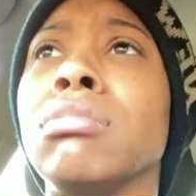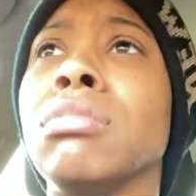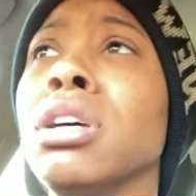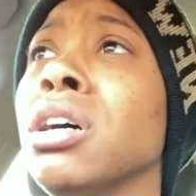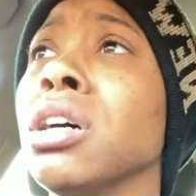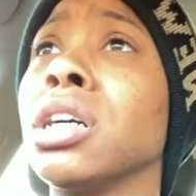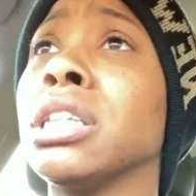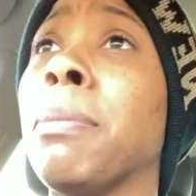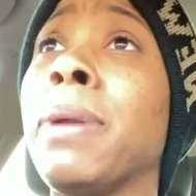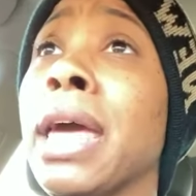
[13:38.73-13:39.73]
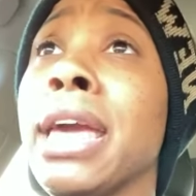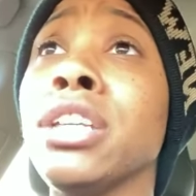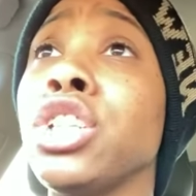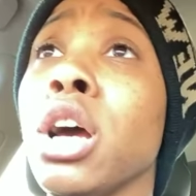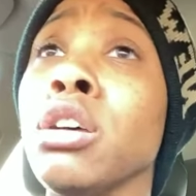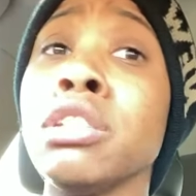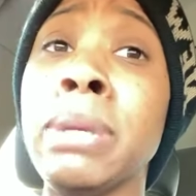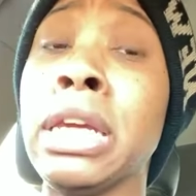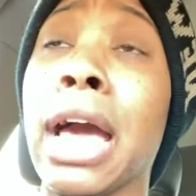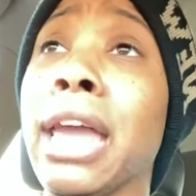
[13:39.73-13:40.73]
Look, the plan chose
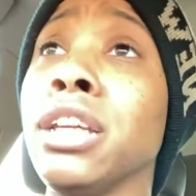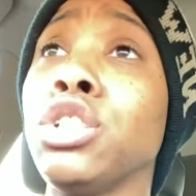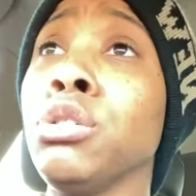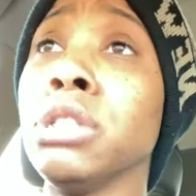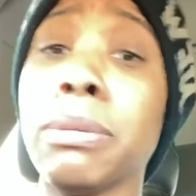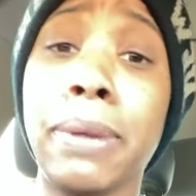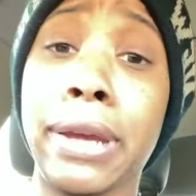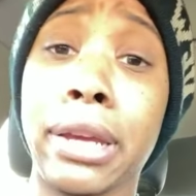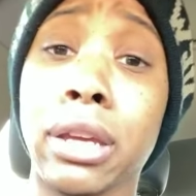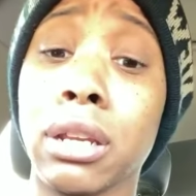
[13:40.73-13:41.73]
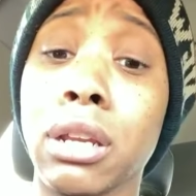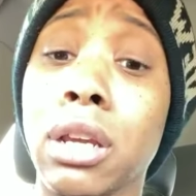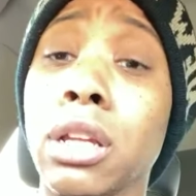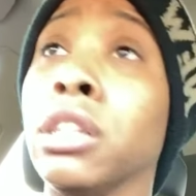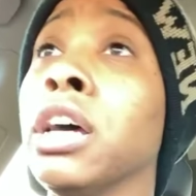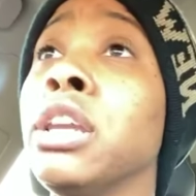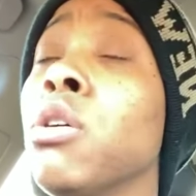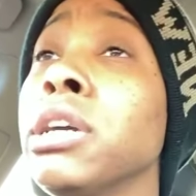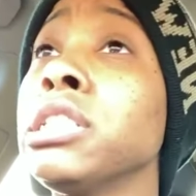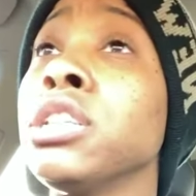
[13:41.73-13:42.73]
me. I didn't choose the plan. The
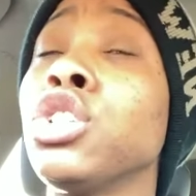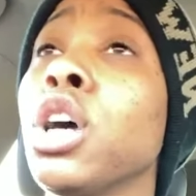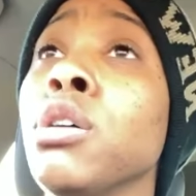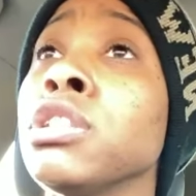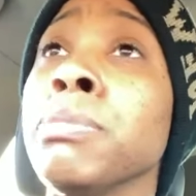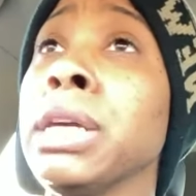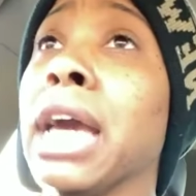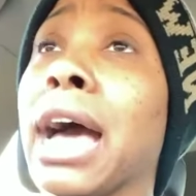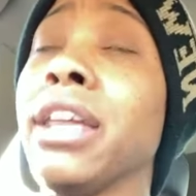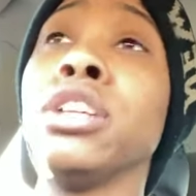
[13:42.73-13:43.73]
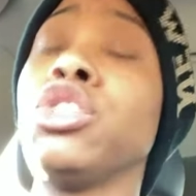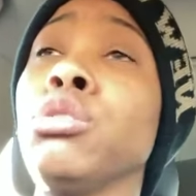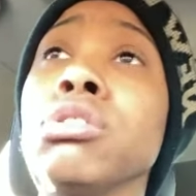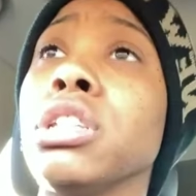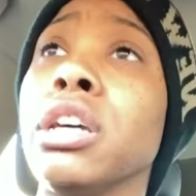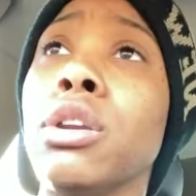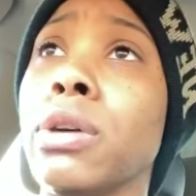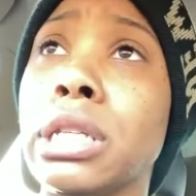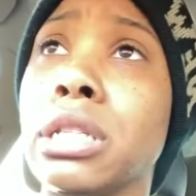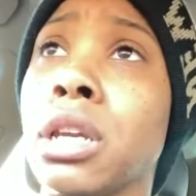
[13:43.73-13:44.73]
anointing chose me. I didn't choose the
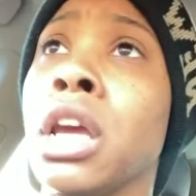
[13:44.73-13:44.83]
anointing.